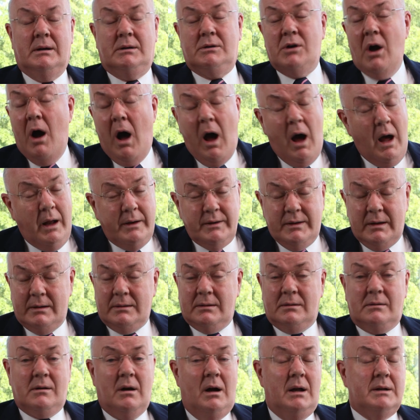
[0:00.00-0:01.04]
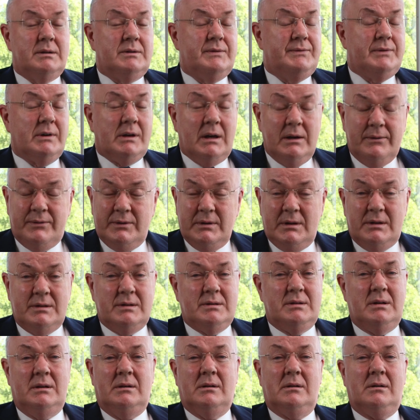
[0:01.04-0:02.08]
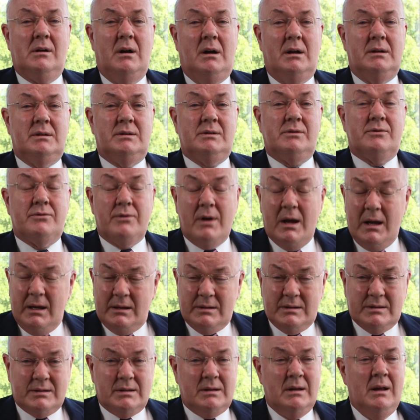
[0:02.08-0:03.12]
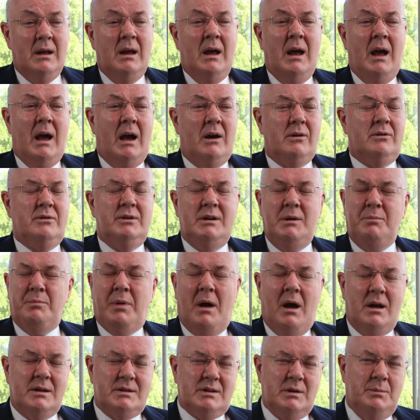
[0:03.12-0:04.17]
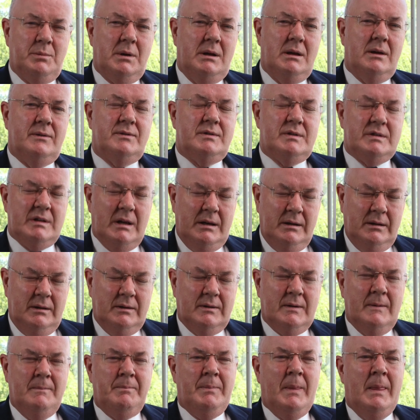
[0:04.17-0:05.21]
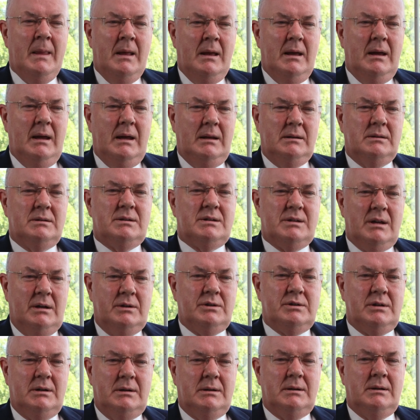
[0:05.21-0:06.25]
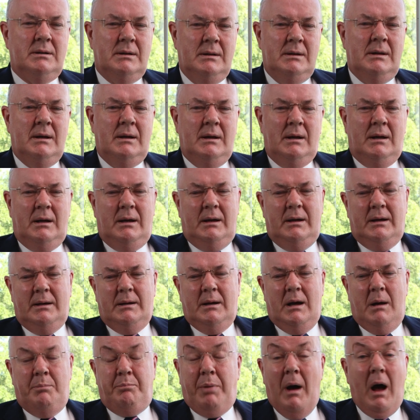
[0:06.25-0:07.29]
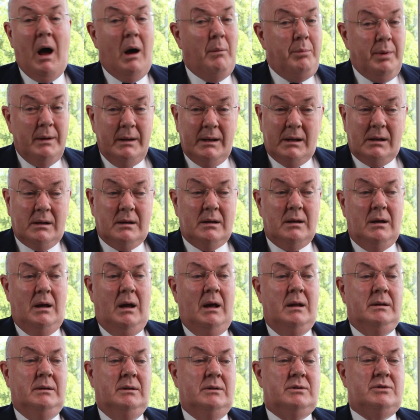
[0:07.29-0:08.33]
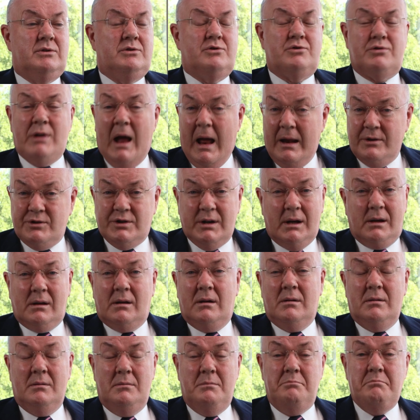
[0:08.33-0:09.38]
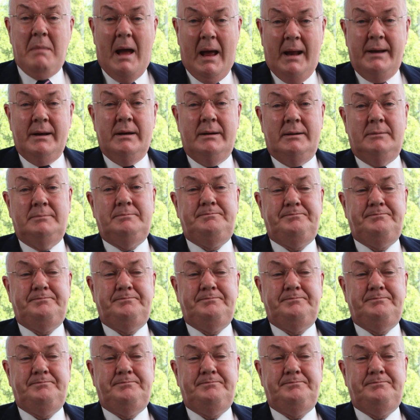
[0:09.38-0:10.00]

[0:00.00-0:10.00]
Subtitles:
God and God's forgiveness and God's grace, how could he possibly have sinned in such a public and tragic manner?